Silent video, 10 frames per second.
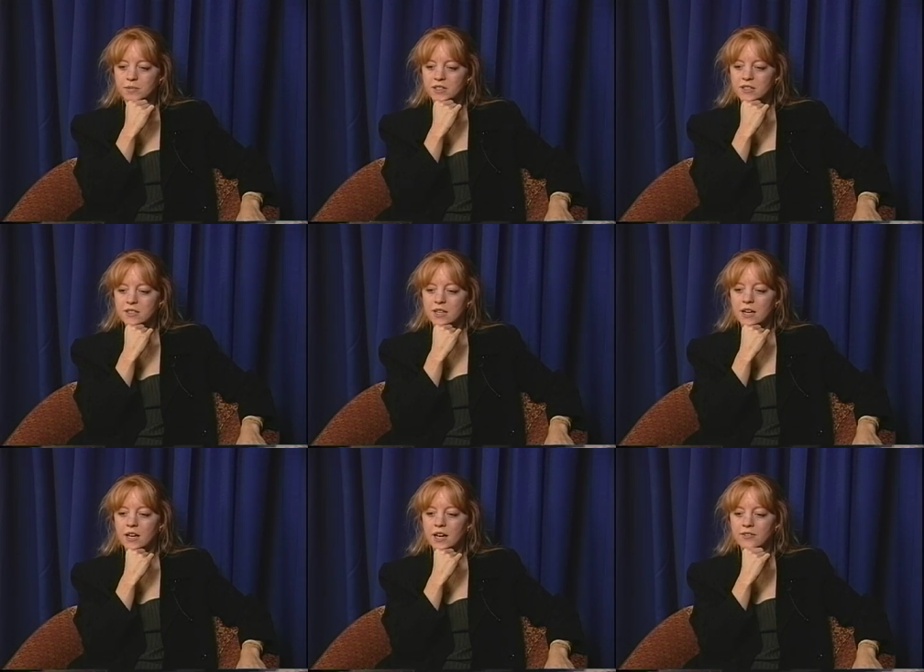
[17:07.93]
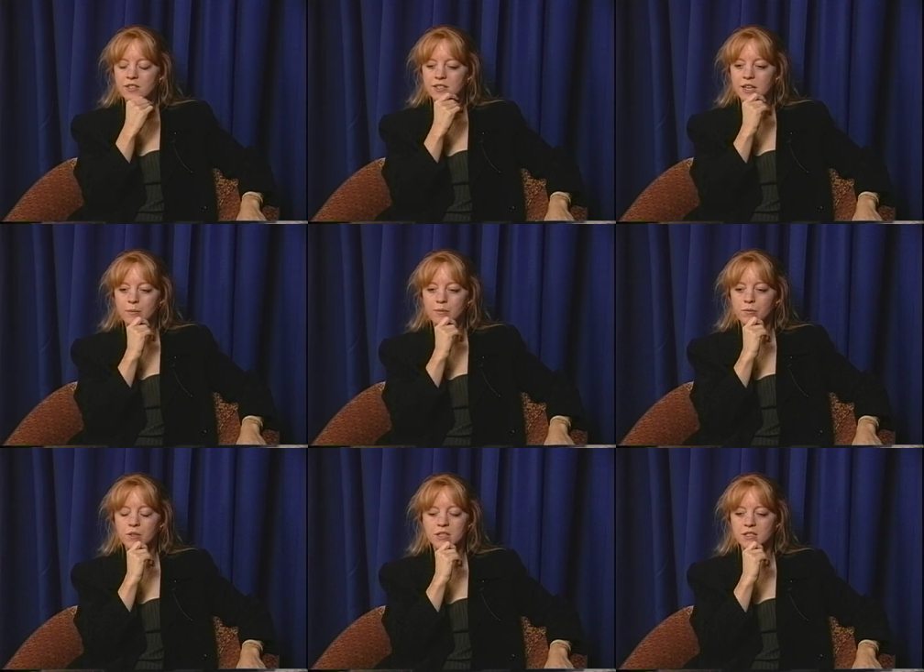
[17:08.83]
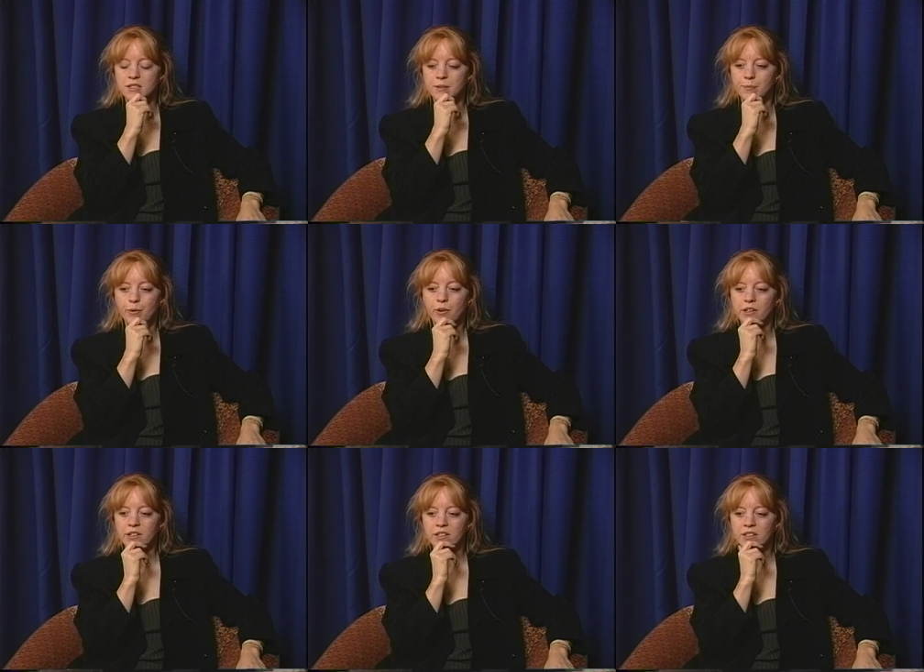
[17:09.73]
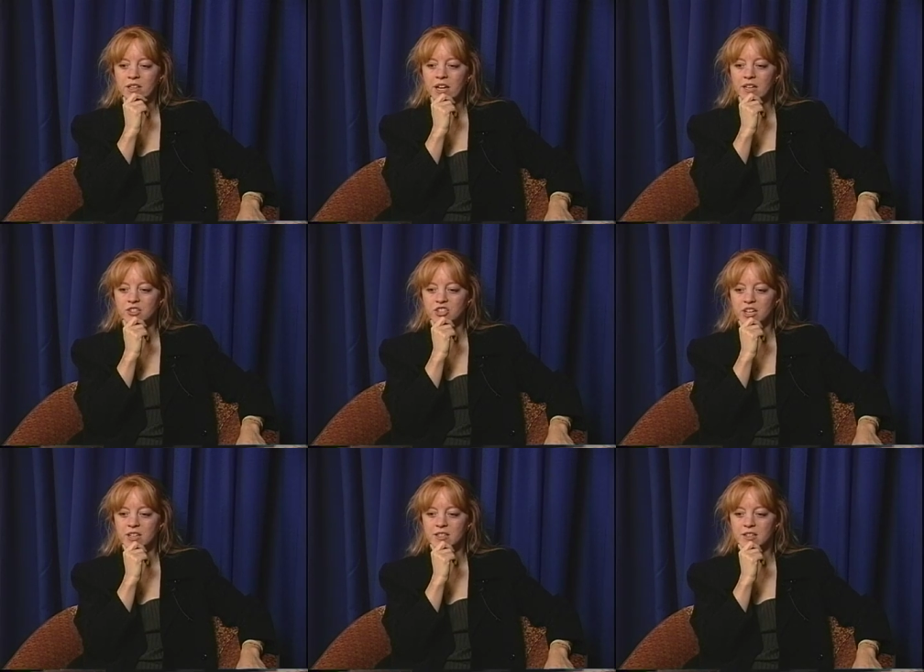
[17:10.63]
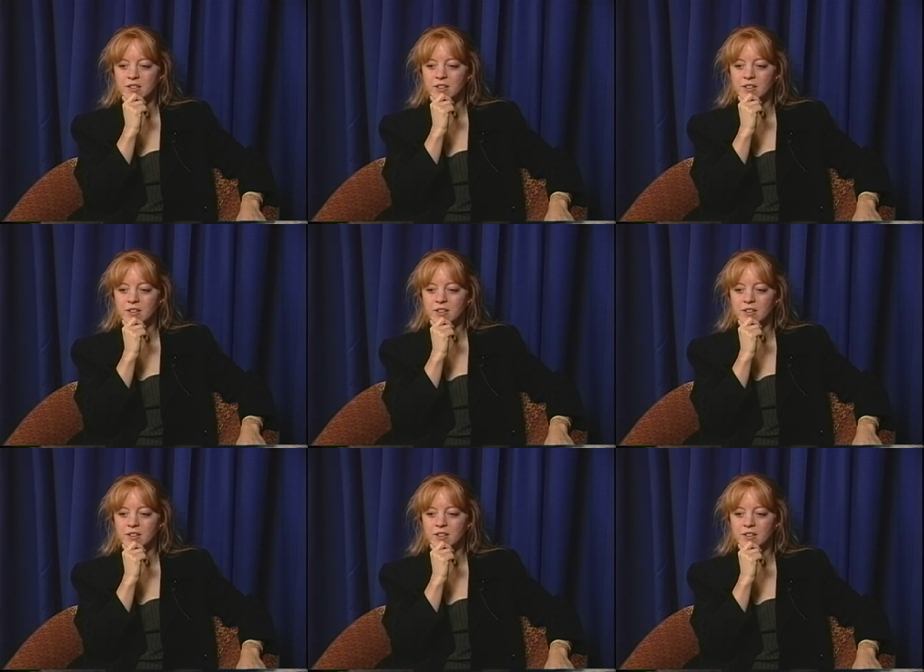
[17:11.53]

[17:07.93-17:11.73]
because I have to say I'm really disappointed in a lot of jazz I hear.